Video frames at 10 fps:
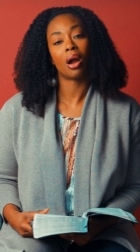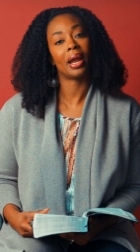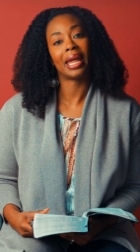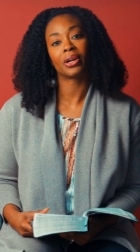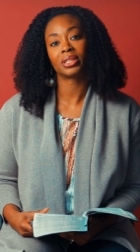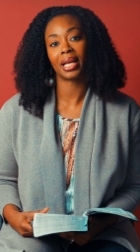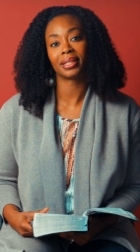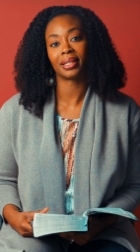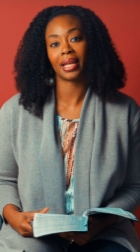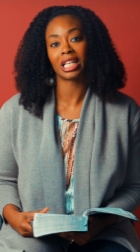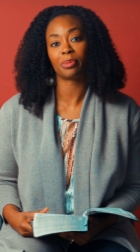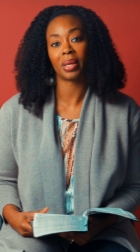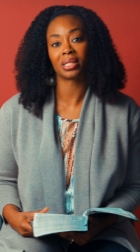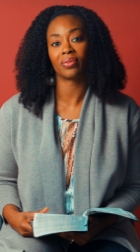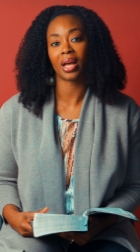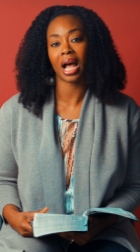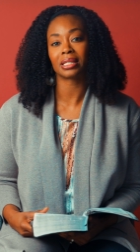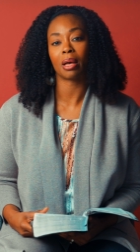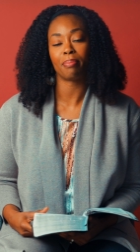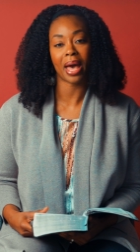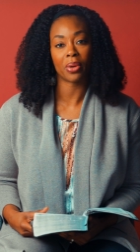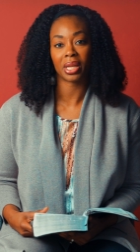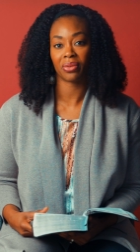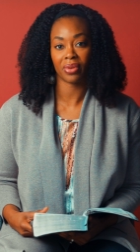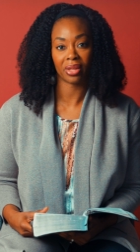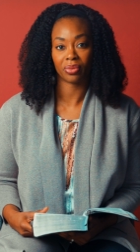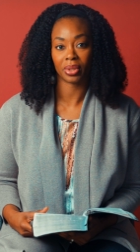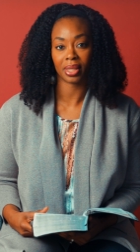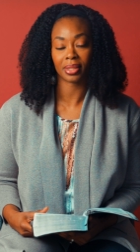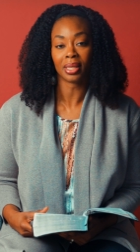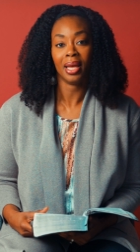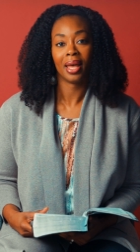Our anchor text today speaks of God's abounding faithfulness.